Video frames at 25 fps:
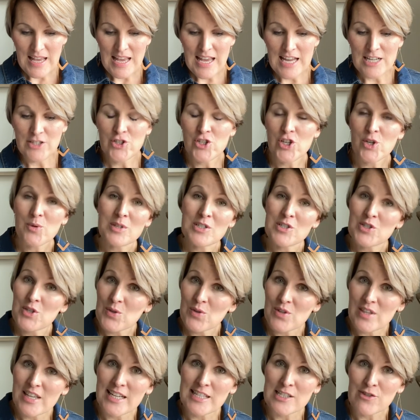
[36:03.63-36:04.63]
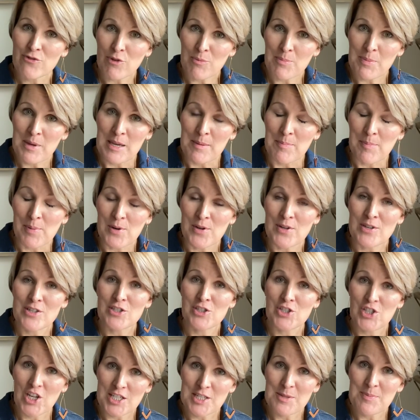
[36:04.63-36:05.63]
And she would do things for people
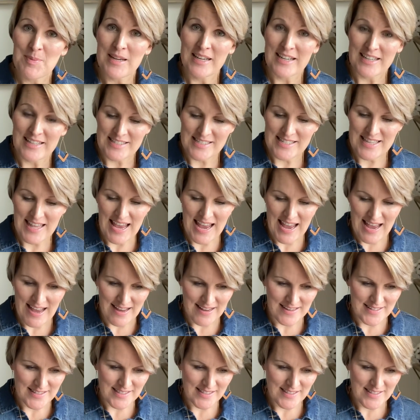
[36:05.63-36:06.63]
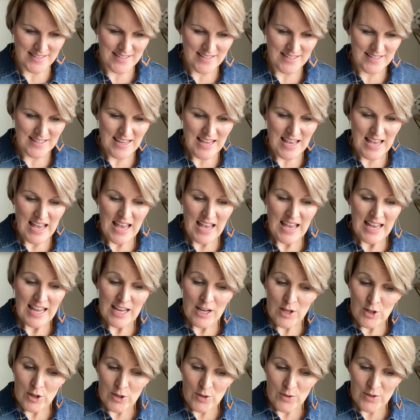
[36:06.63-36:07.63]
just because they asked,
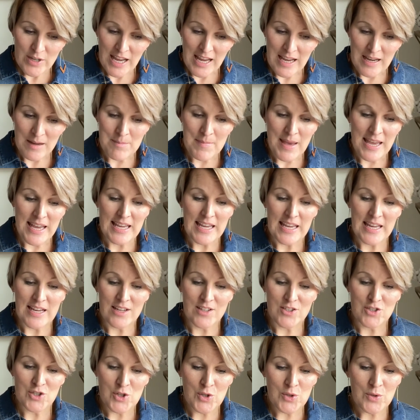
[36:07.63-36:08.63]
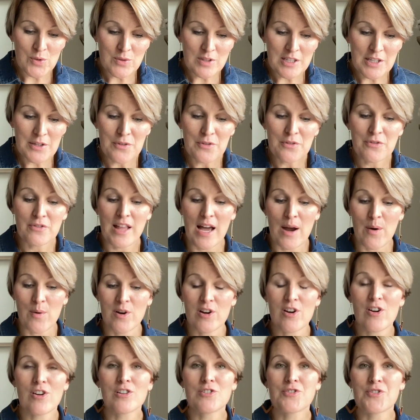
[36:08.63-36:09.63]
including making two little flower
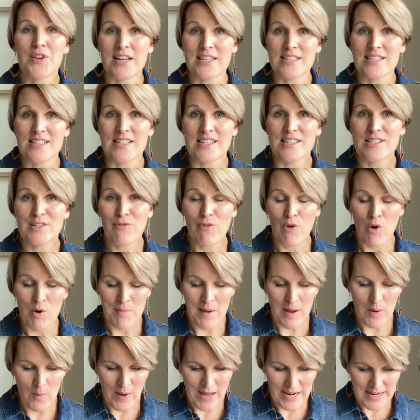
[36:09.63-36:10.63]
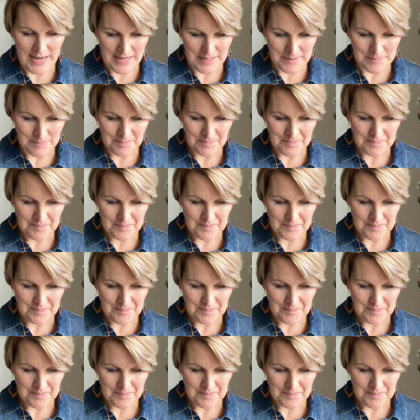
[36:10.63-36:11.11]
girl dresses for my wedding.